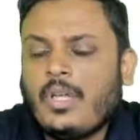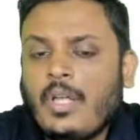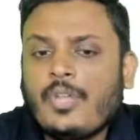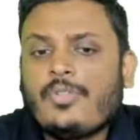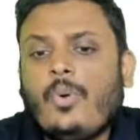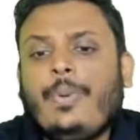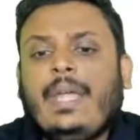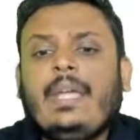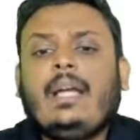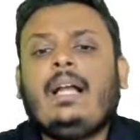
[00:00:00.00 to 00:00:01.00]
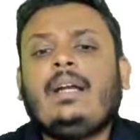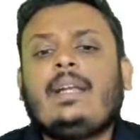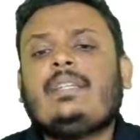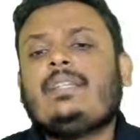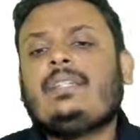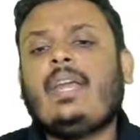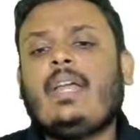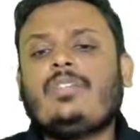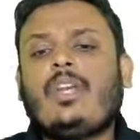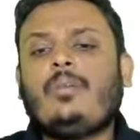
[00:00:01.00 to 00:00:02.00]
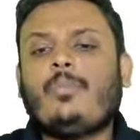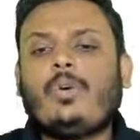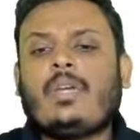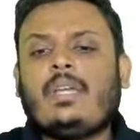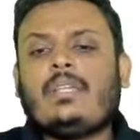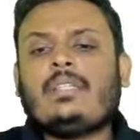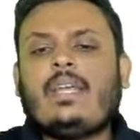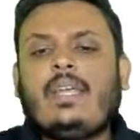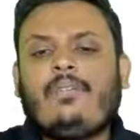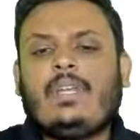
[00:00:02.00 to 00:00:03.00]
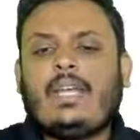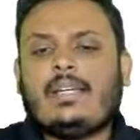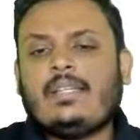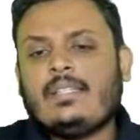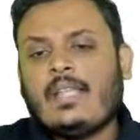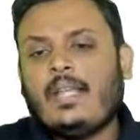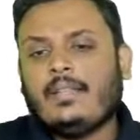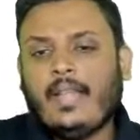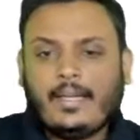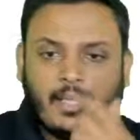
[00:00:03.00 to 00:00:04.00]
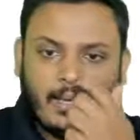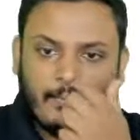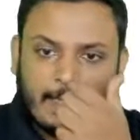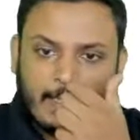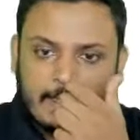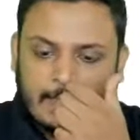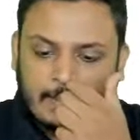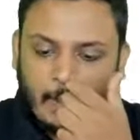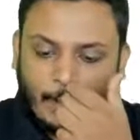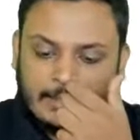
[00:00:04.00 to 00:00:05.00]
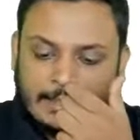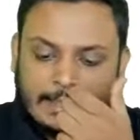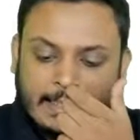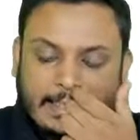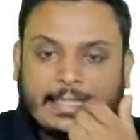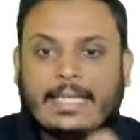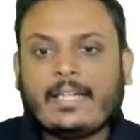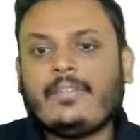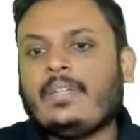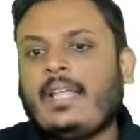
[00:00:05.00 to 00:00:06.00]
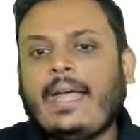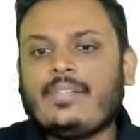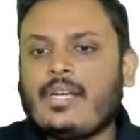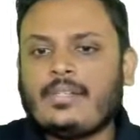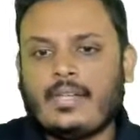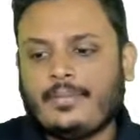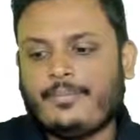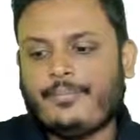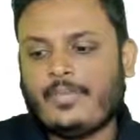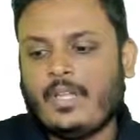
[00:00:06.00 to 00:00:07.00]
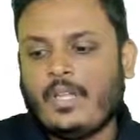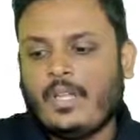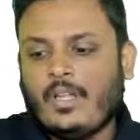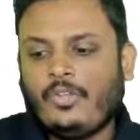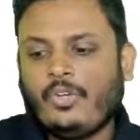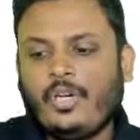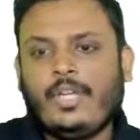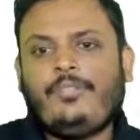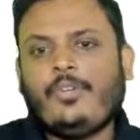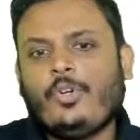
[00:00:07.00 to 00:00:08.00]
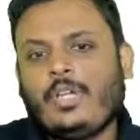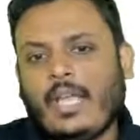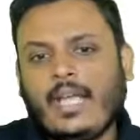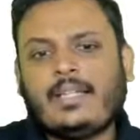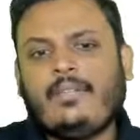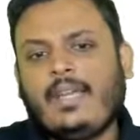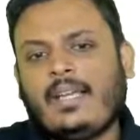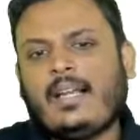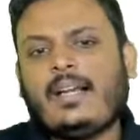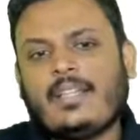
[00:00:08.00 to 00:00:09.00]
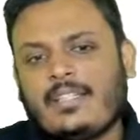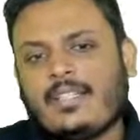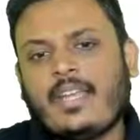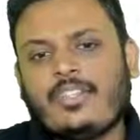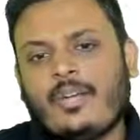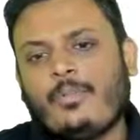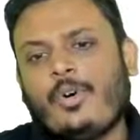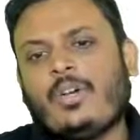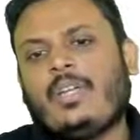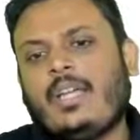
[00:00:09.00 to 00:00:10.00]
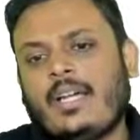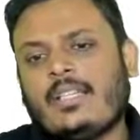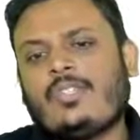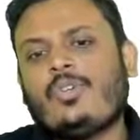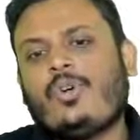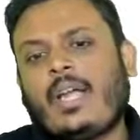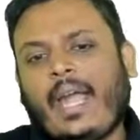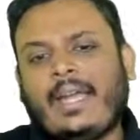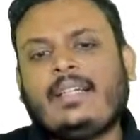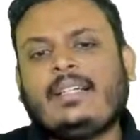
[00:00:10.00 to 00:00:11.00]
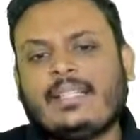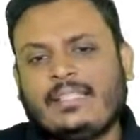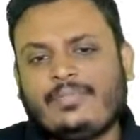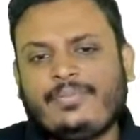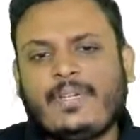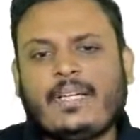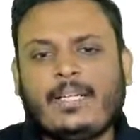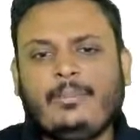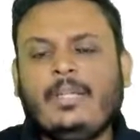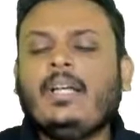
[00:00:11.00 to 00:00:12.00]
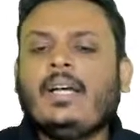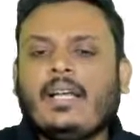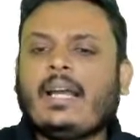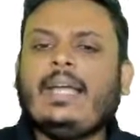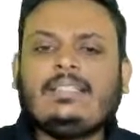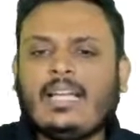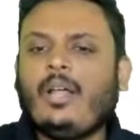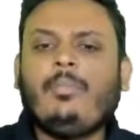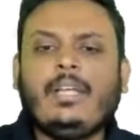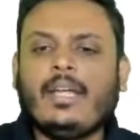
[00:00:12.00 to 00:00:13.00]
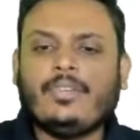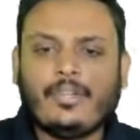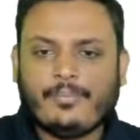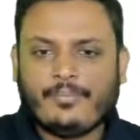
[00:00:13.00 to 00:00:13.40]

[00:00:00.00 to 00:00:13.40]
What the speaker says: So vehicle registration book is an evidence. That evidence is logically connect with the assertion. So if you take the vehicle registration book, yes, you can confirm rights and obligation.